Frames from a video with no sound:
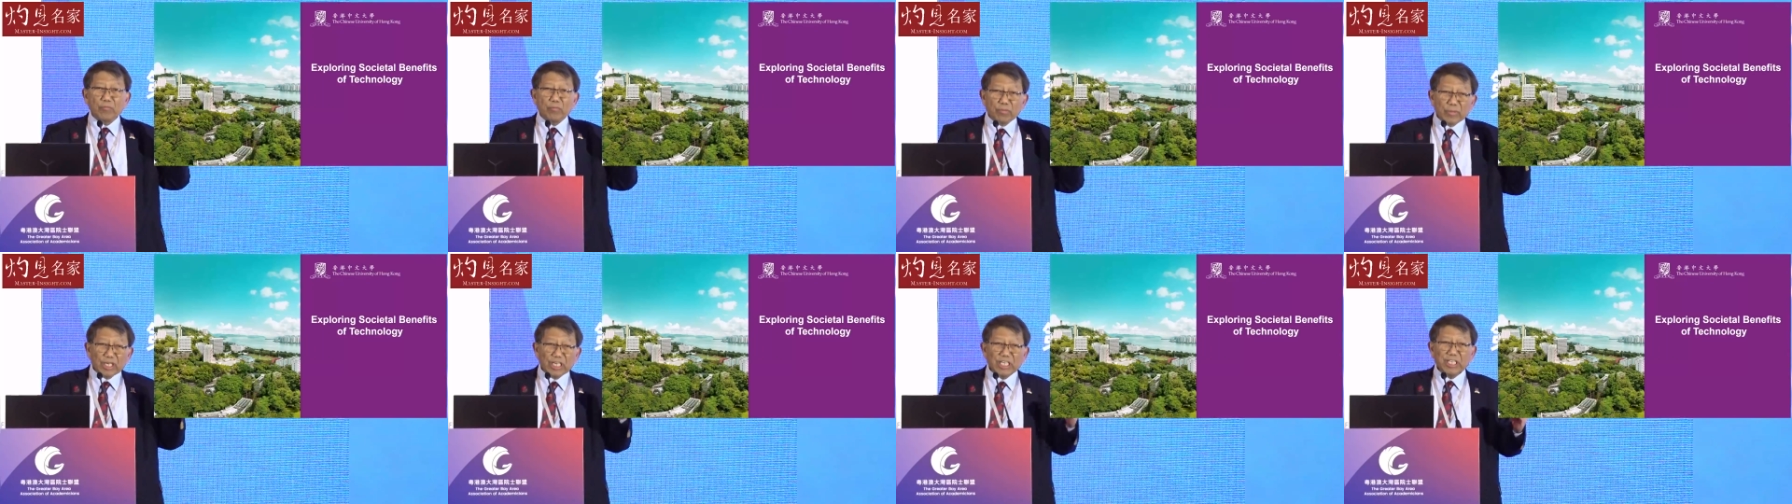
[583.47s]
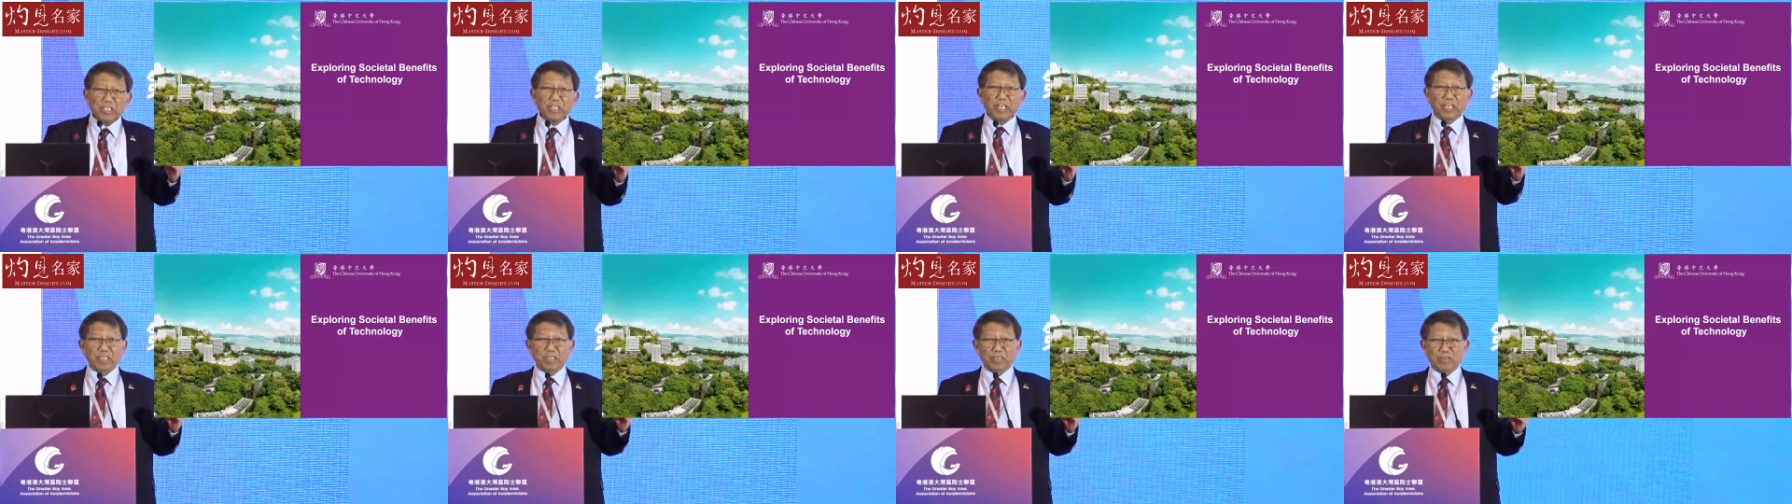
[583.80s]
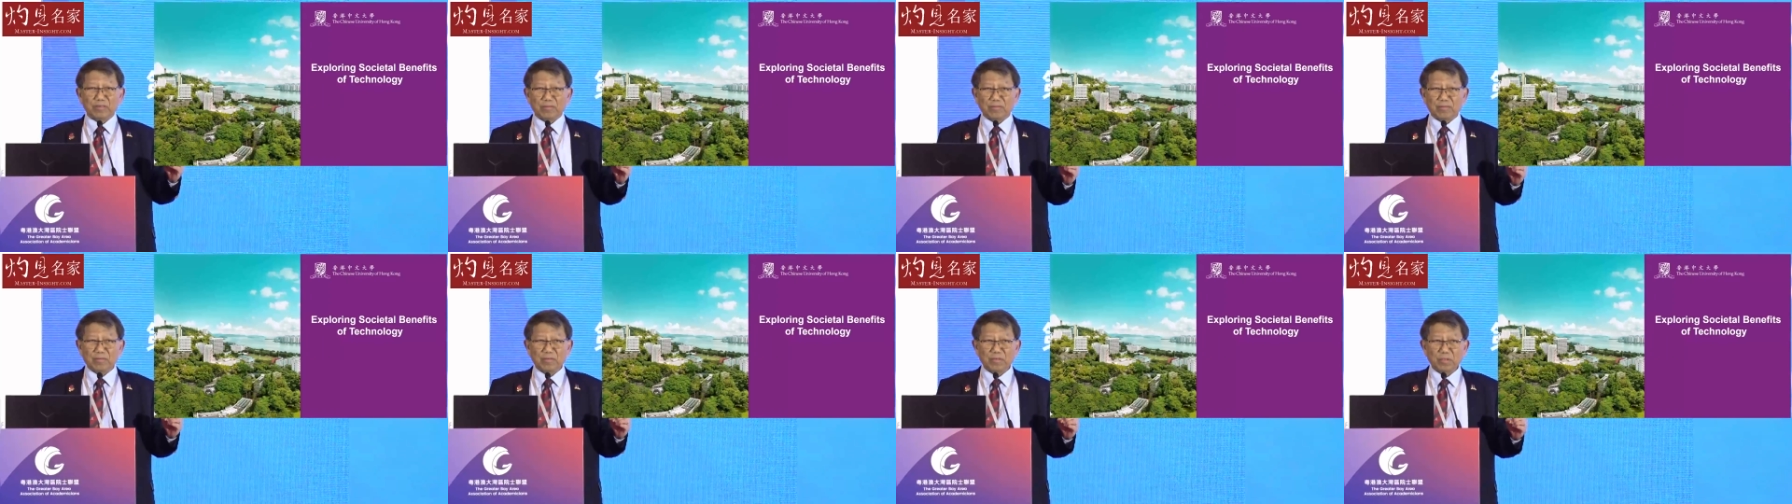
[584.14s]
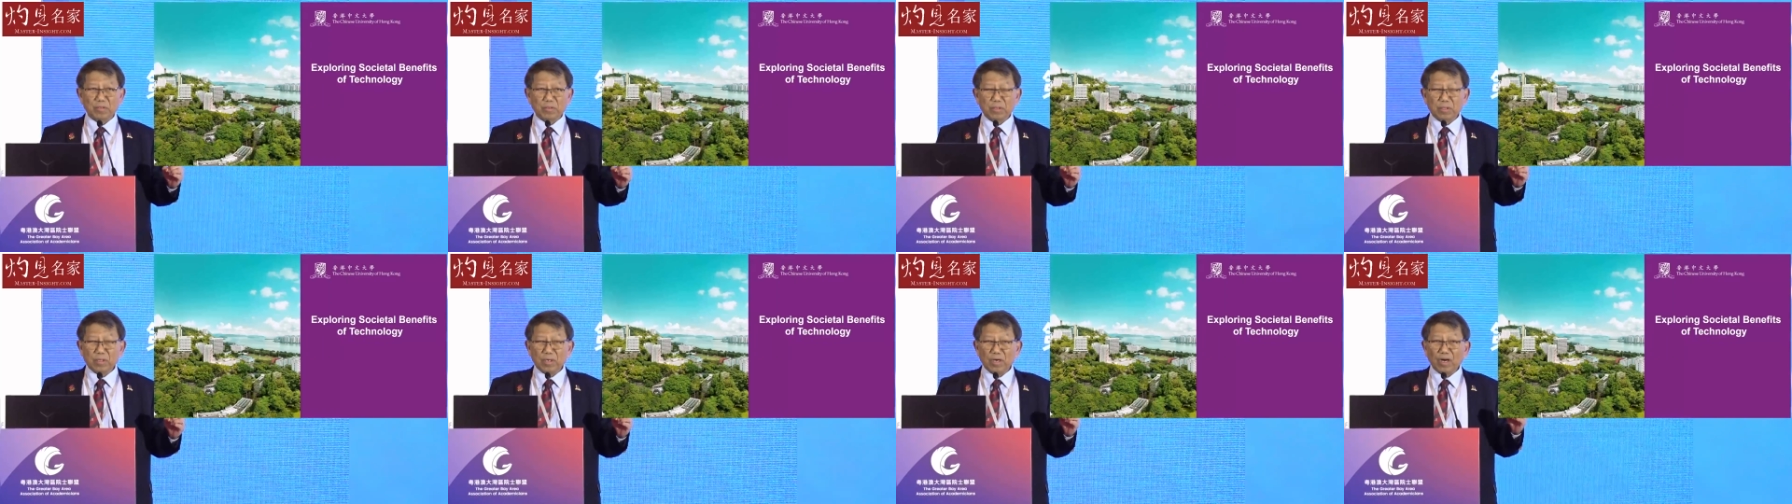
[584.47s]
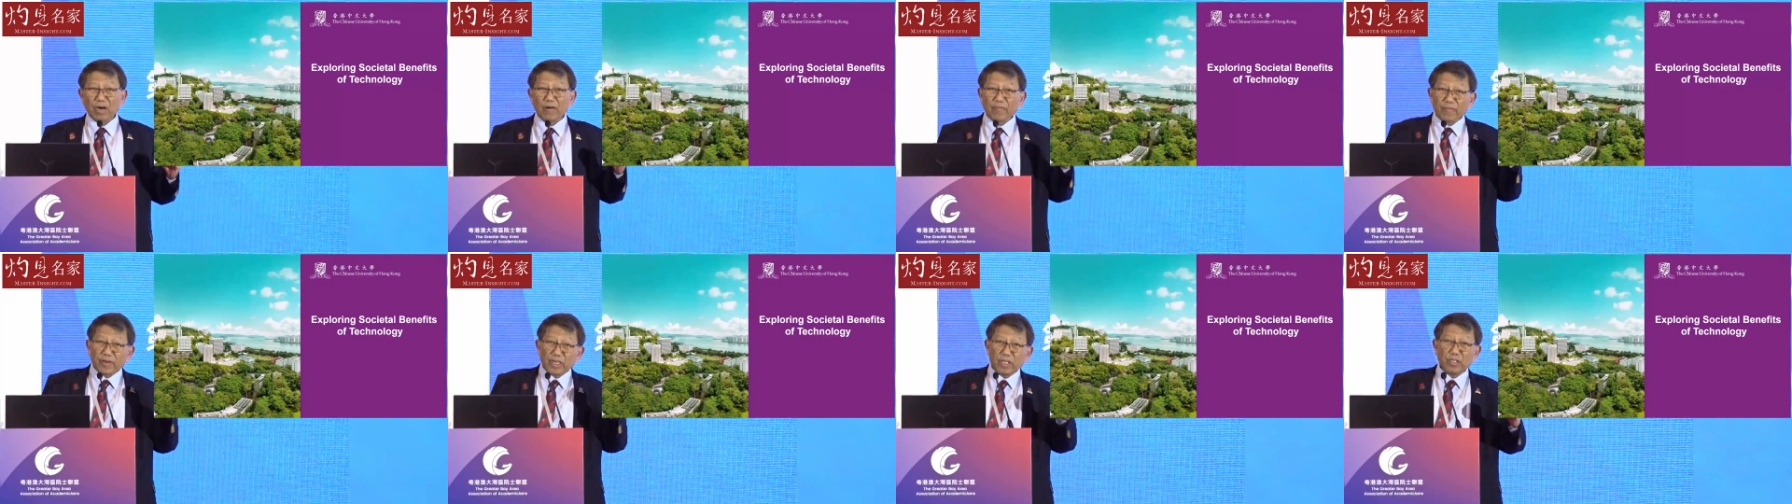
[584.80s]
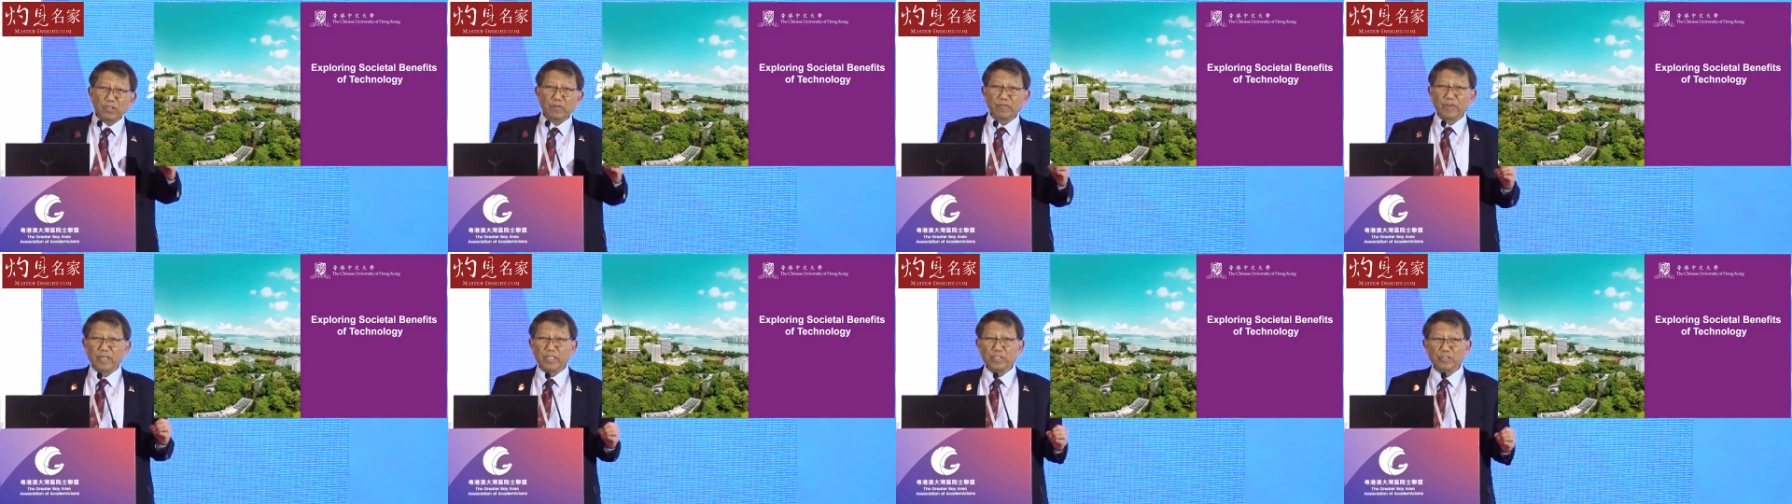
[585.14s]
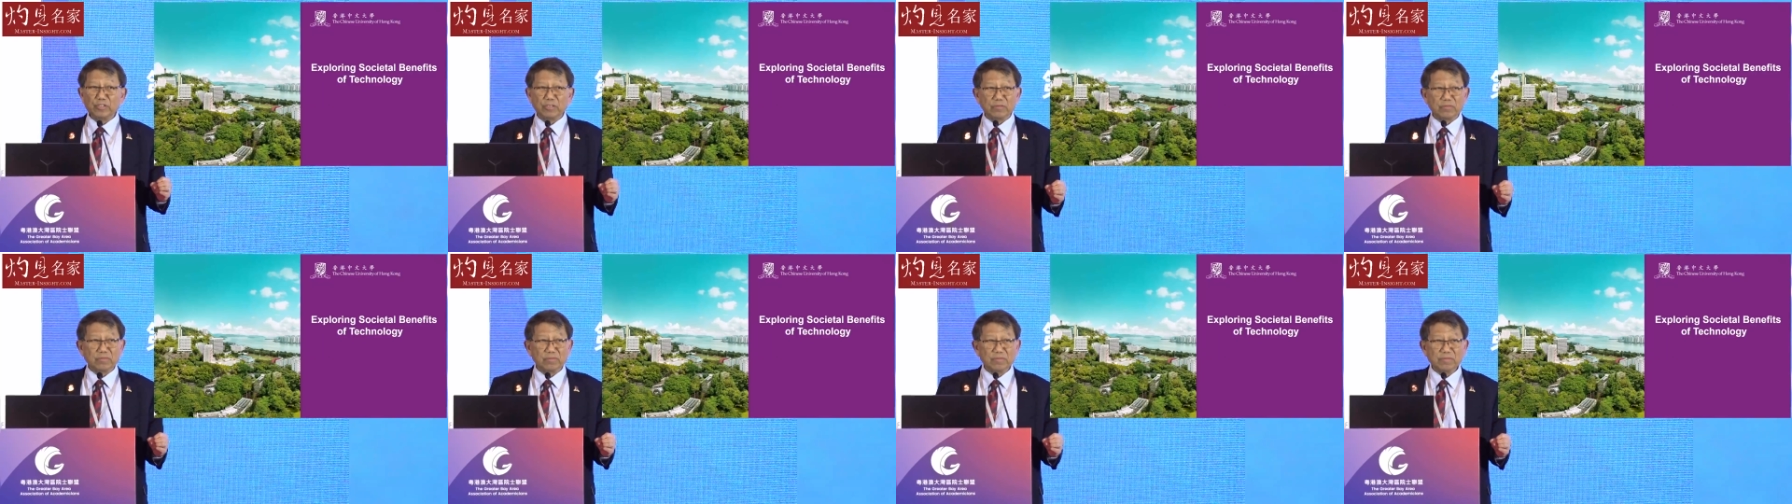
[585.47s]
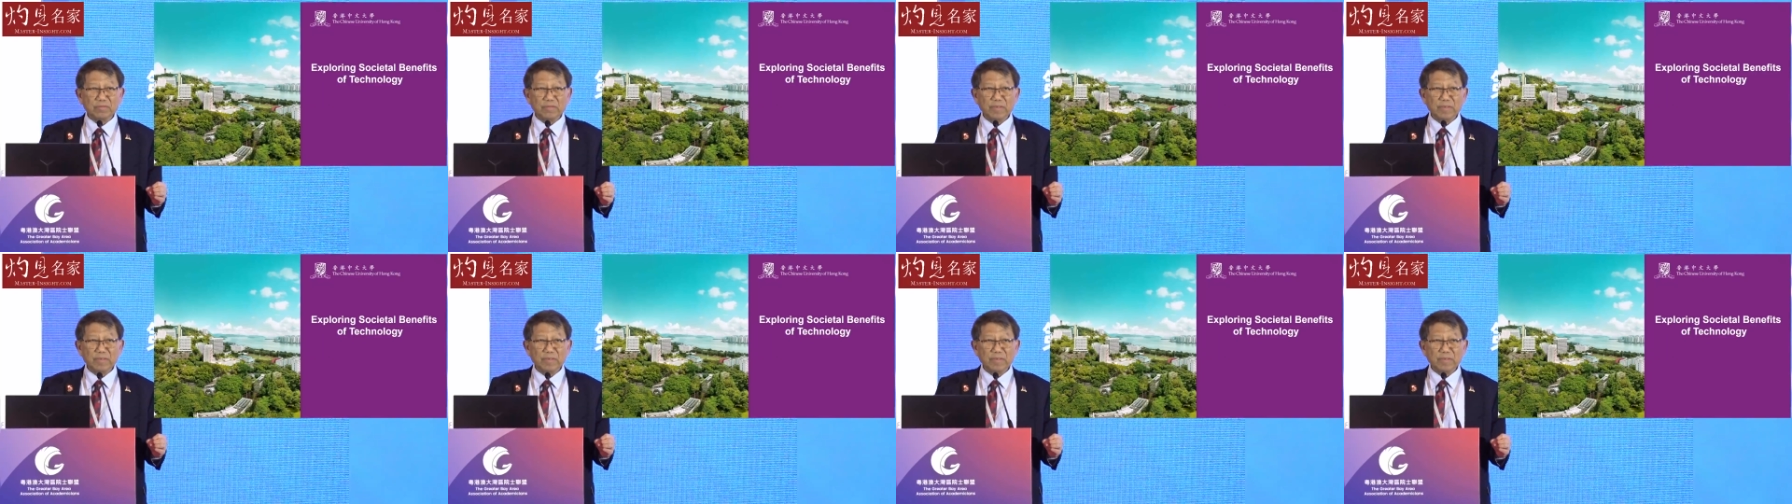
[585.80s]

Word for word: meaning of innovation.